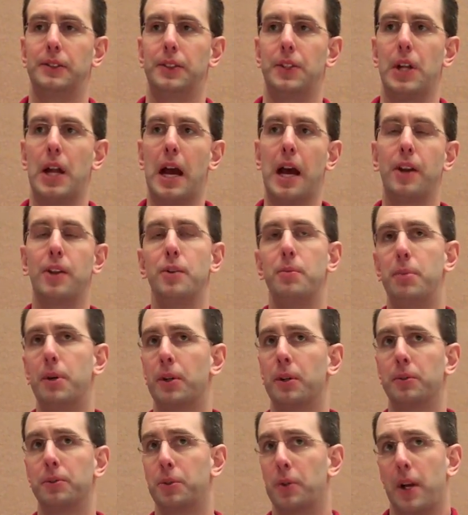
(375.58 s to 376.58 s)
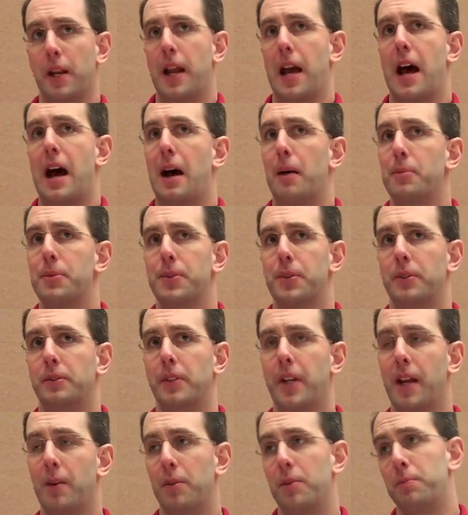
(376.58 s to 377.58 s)
how do you build great apps,
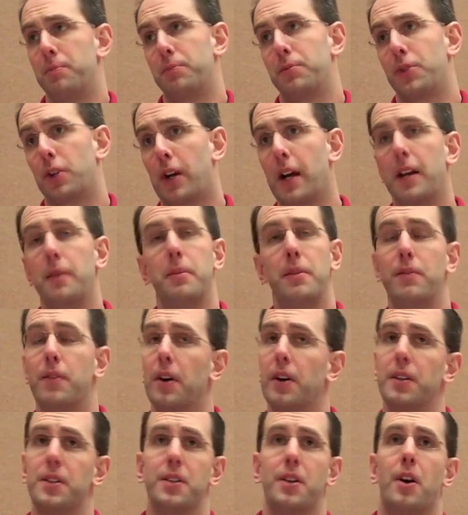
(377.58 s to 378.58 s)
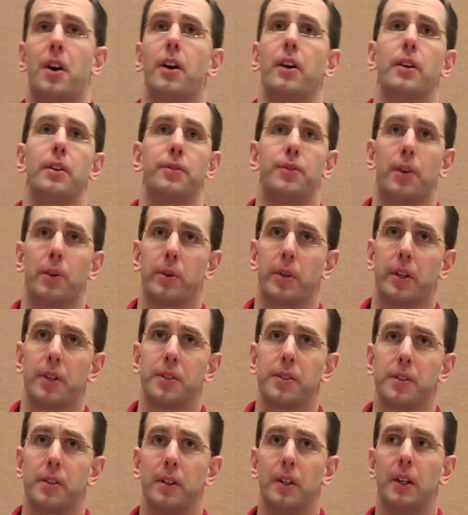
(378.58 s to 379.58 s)
and we tried to be very scenario
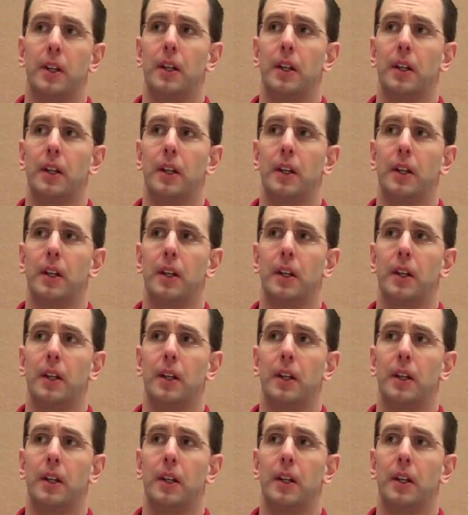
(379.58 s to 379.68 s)
focused,